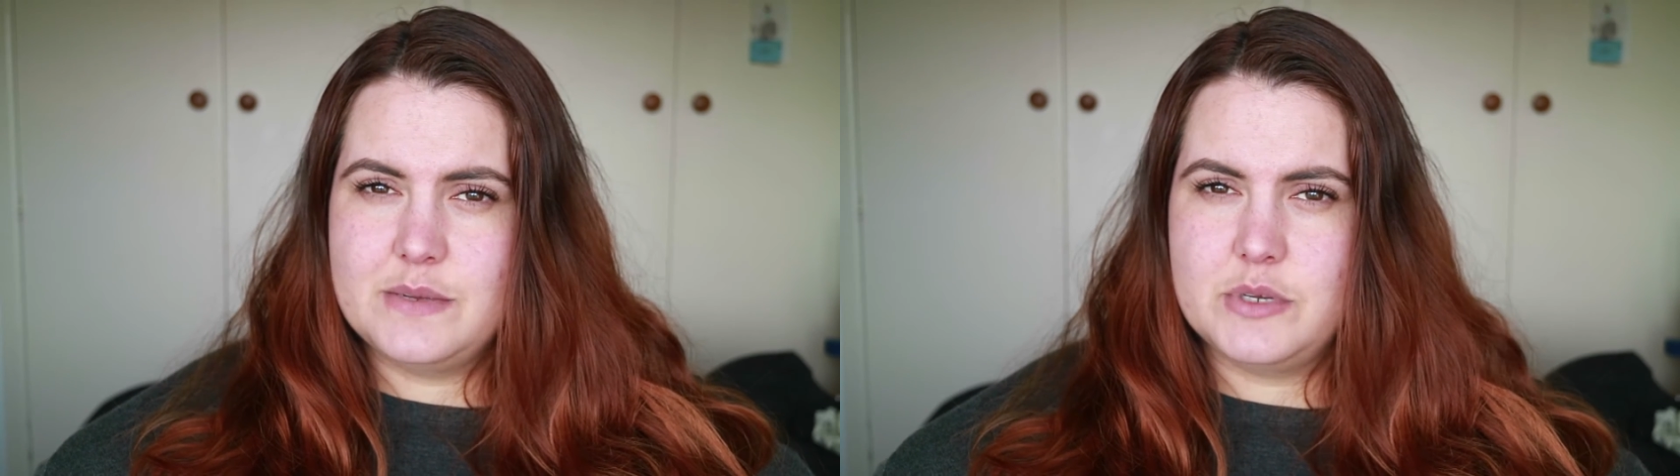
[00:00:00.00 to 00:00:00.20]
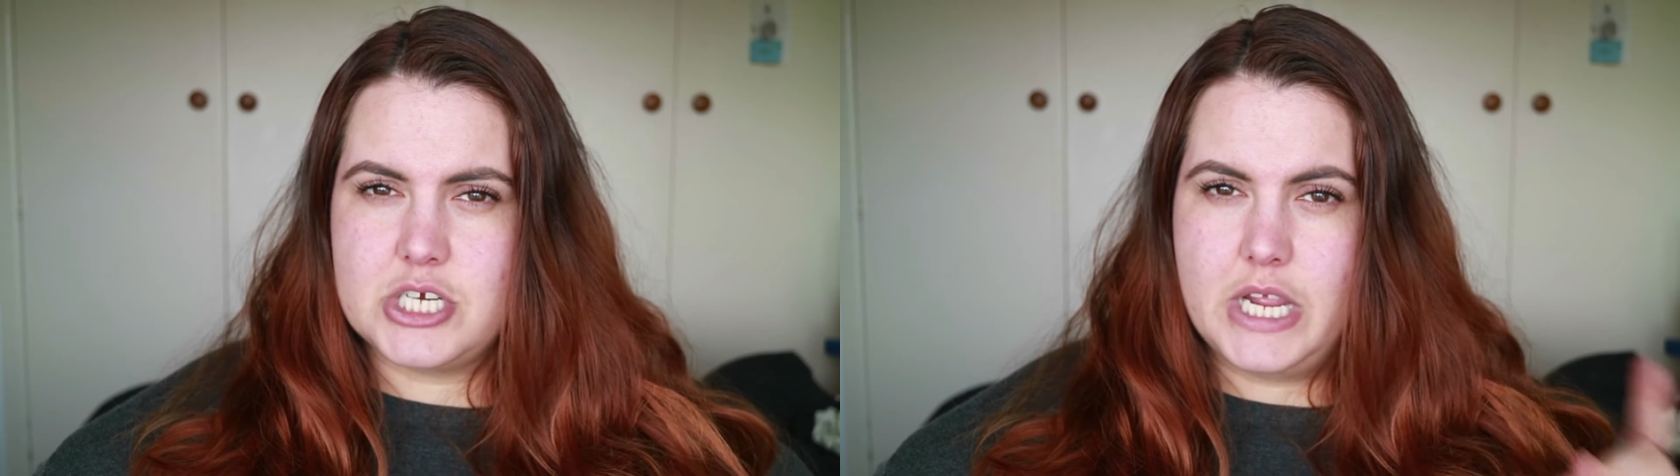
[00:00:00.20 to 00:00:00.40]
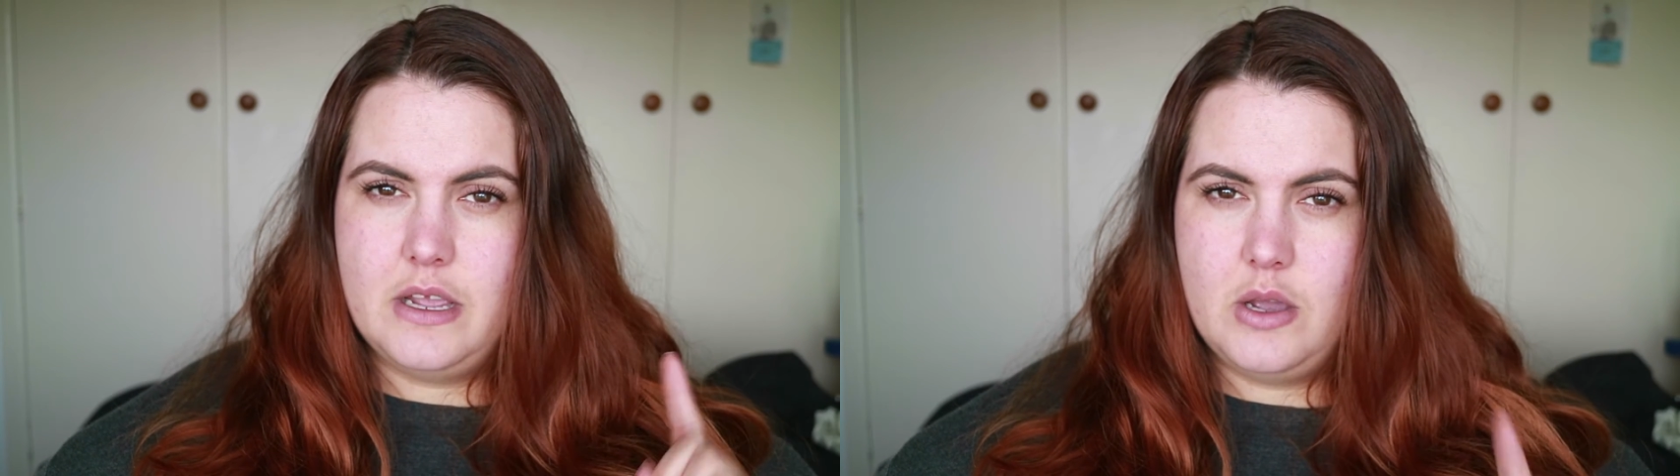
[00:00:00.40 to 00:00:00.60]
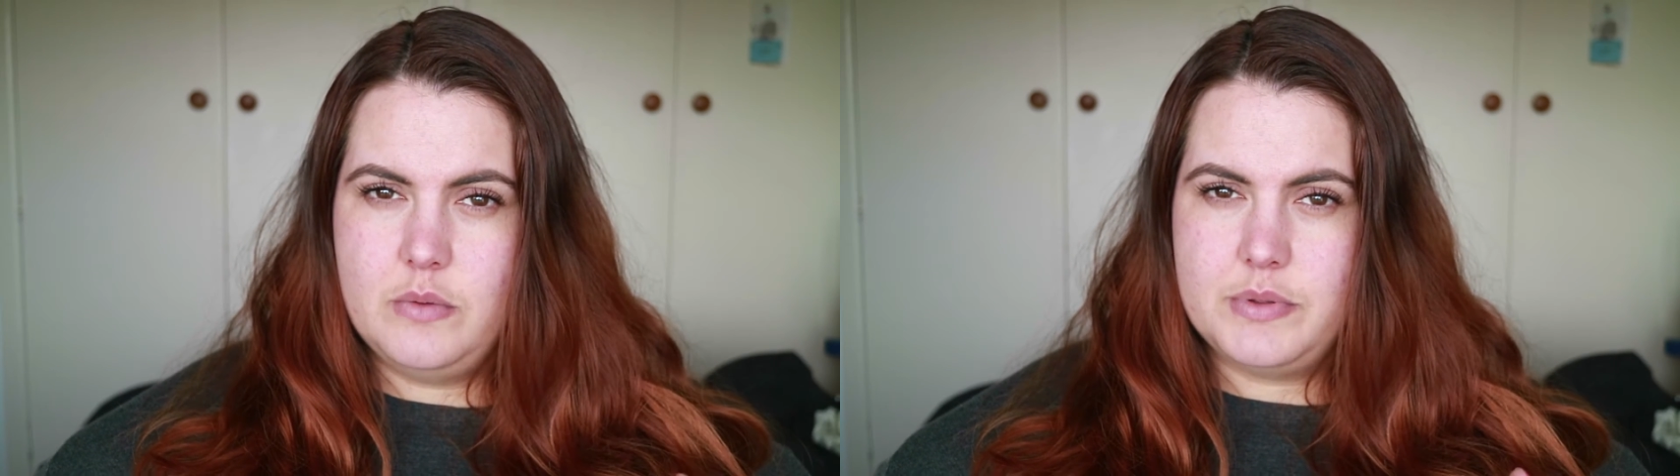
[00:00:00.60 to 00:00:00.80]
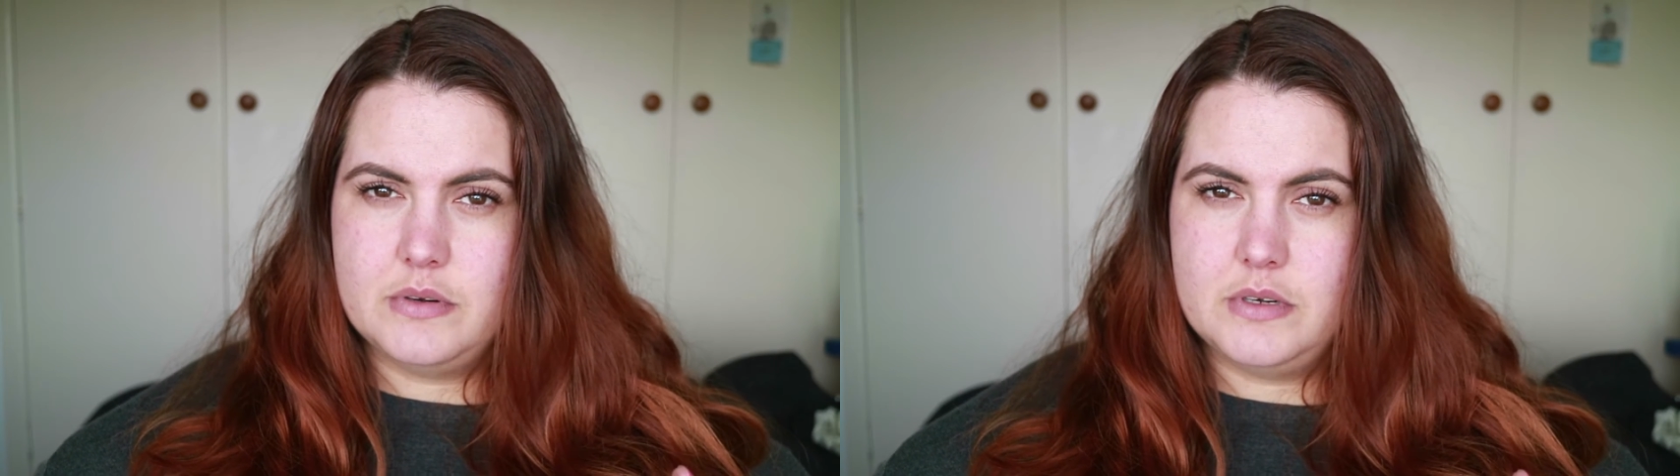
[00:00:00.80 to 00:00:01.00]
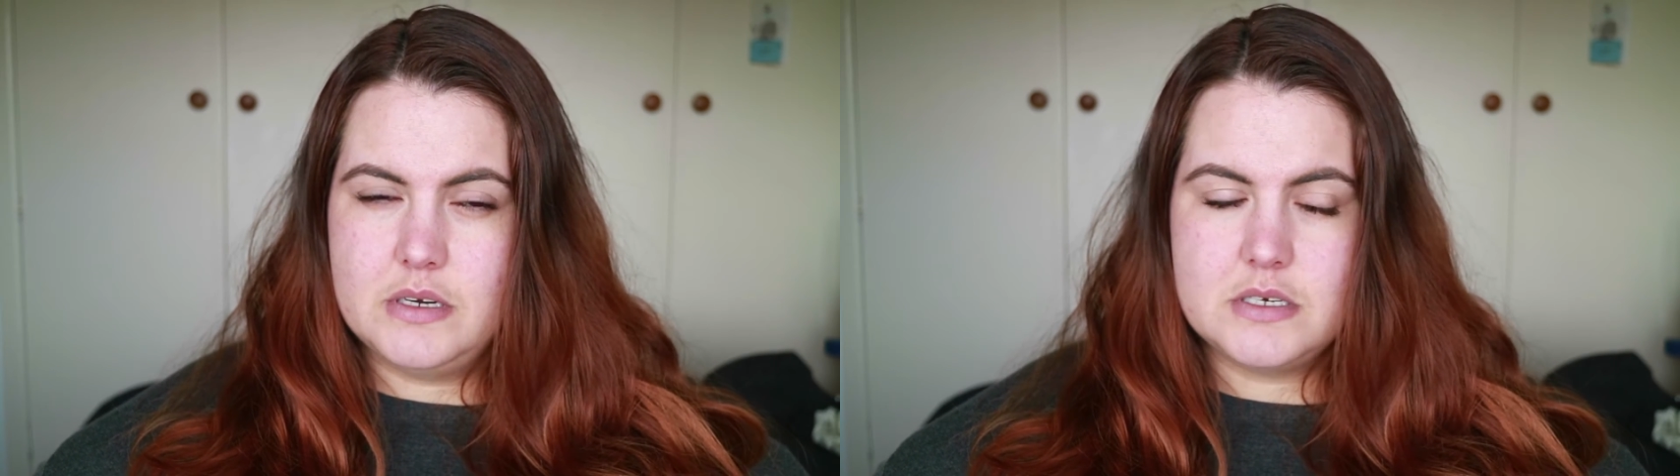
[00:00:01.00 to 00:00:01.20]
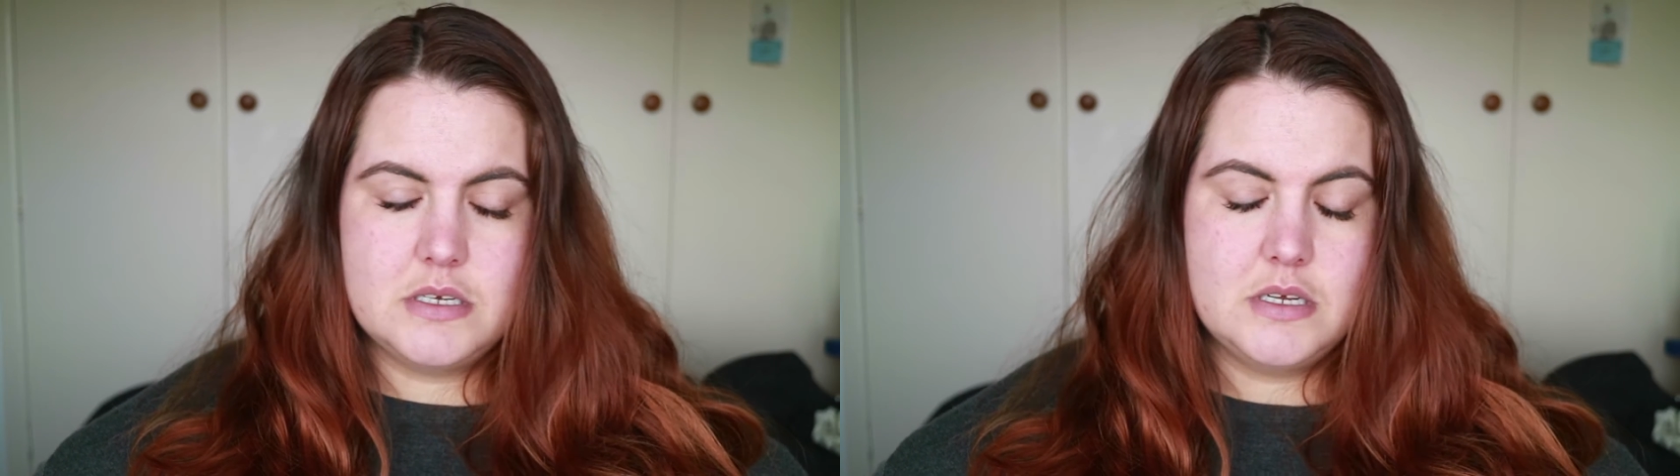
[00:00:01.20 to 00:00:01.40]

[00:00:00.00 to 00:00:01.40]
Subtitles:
which I hope you're not.